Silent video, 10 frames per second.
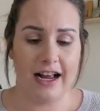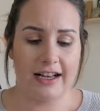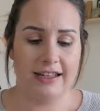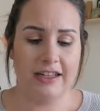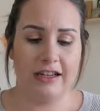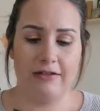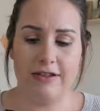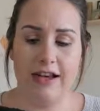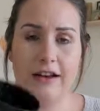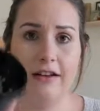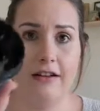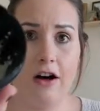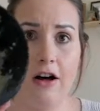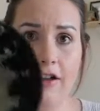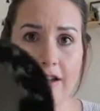I still use it
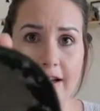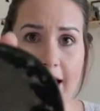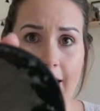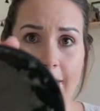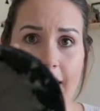all the time,